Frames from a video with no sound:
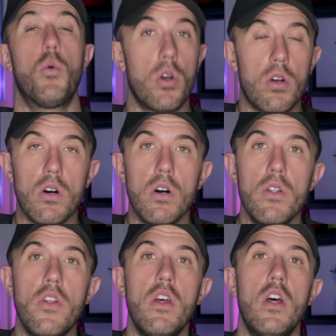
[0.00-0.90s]

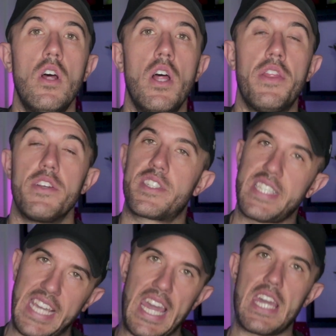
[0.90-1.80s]
world the
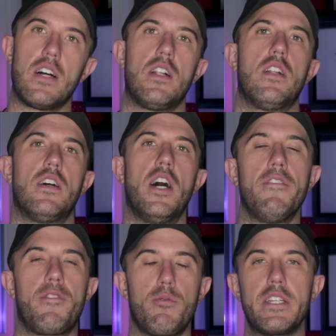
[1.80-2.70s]
scale
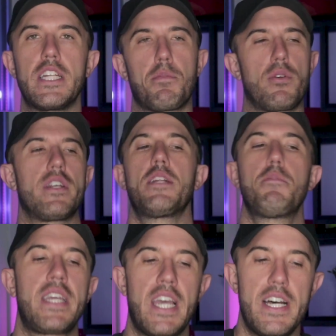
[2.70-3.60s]
of 3D
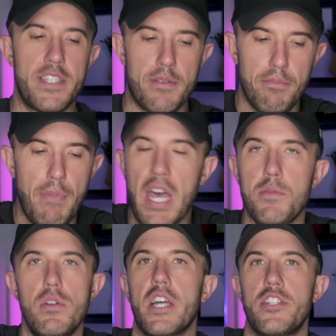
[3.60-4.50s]
printing, because
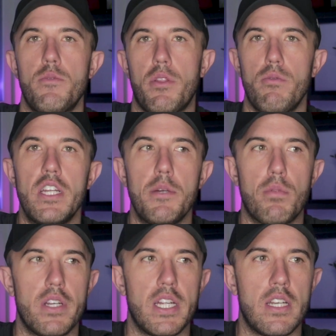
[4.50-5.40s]
mass production with
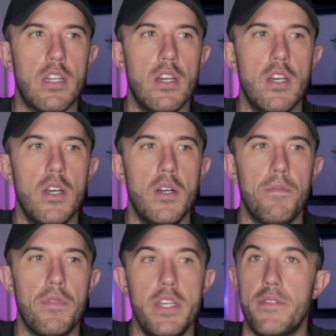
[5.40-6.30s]
3D printing
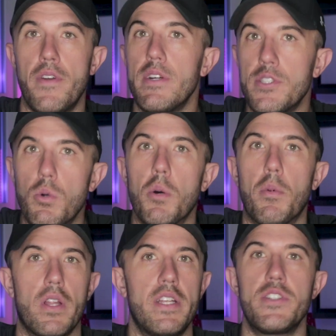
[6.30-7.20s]
is very
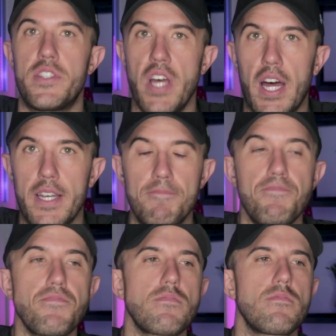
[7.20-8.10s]
doable. It is done.
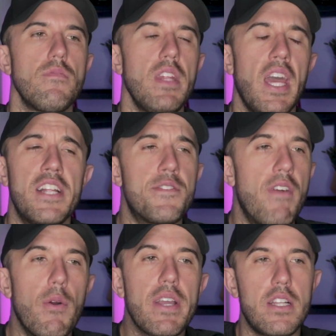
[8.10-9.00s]
And it's
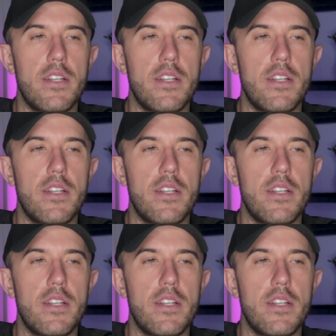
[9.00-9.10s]
very